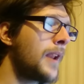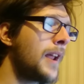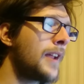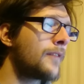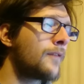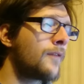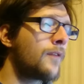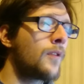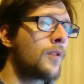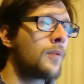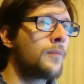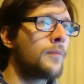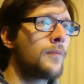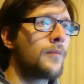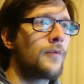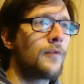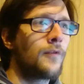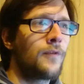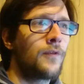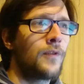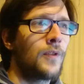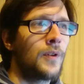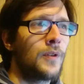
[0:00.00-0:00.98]
platform
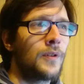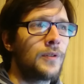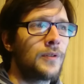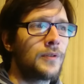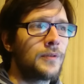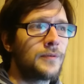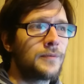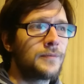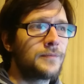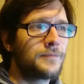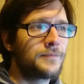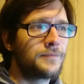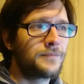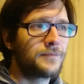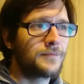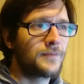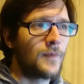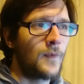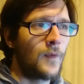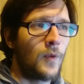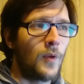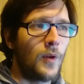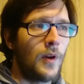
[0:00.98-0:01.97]
for
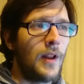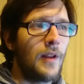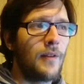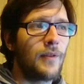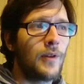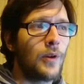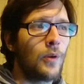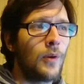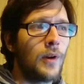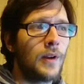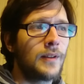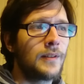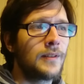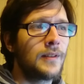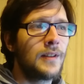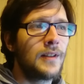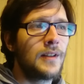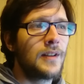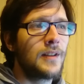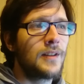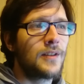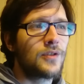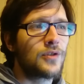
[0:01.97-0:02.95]
for everyone
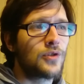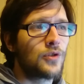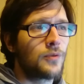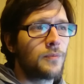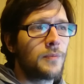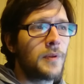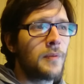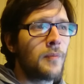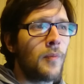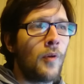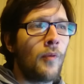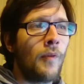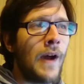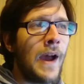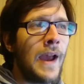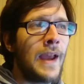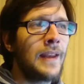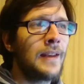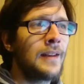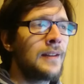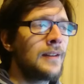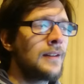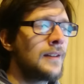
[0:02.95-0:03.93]
should be
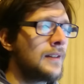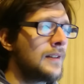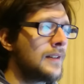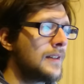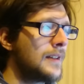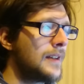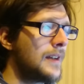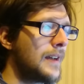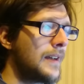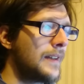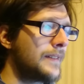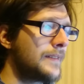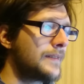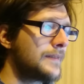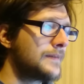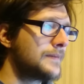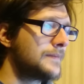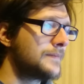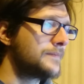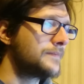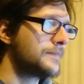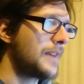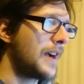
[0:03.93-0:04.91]
mobile
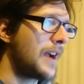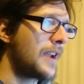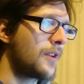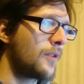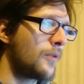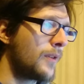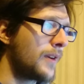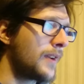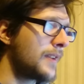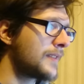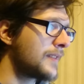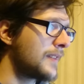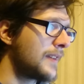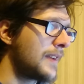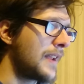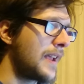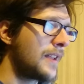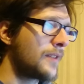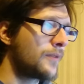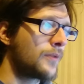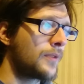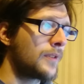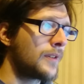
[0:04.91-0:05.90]
and iOS and
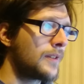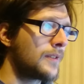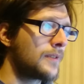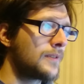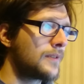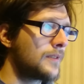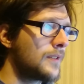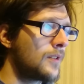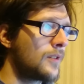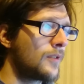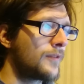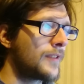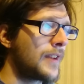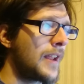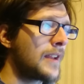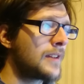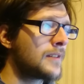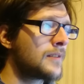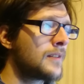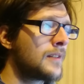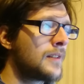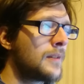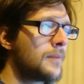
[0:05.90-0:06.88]
Android and all of
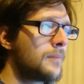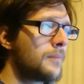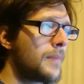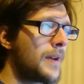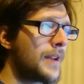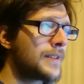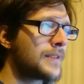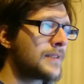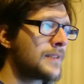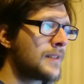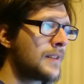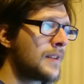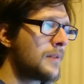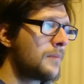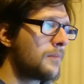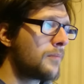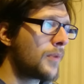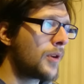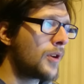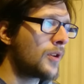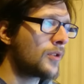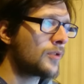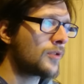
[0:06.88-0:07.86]
that. But
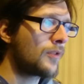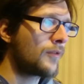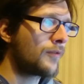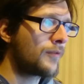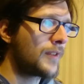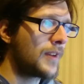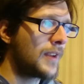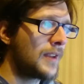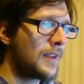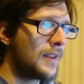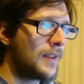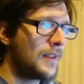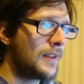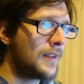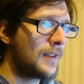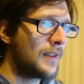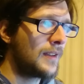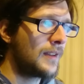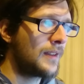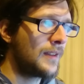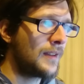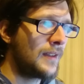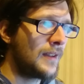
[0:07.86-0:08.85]
because of
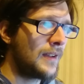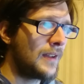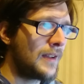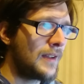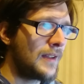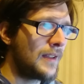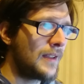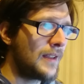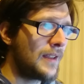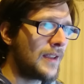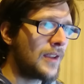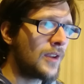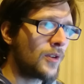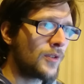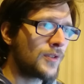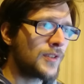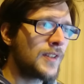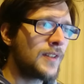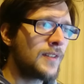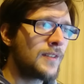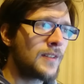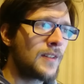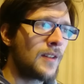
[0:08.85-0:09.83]
the
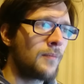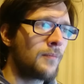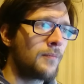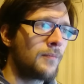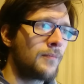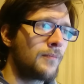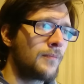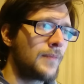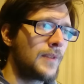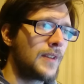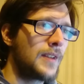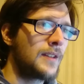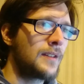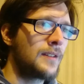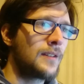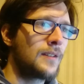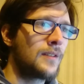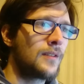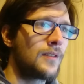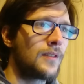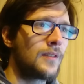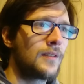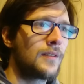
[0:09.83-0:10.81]
ecosystem
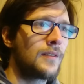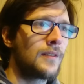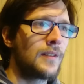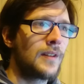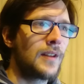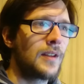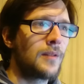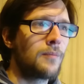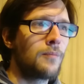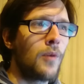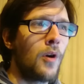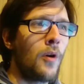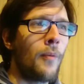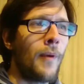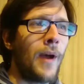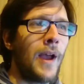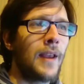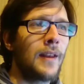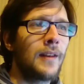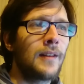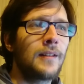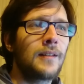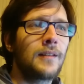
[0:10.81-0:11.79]
in in
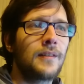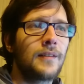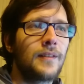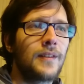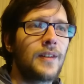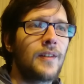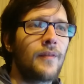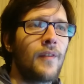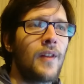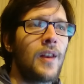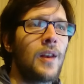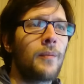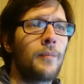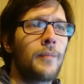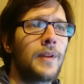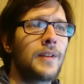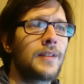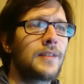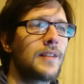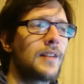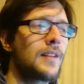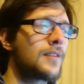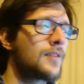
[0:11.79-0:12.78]
mobile
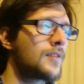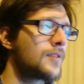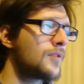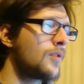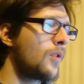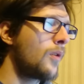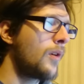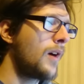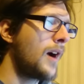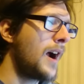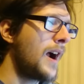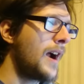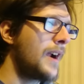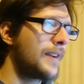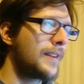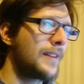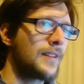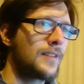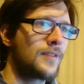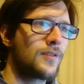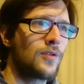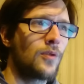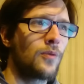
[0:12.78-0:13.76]
development is so
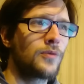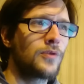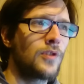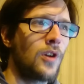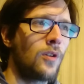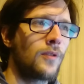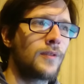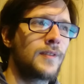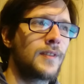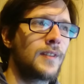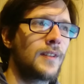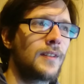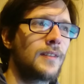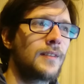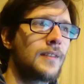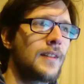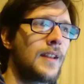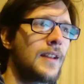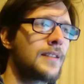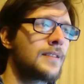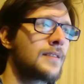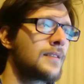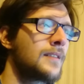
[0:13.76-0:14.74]
hard and so toxic
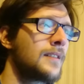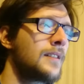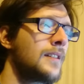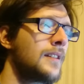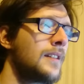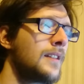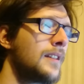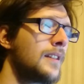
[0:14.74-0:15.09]
that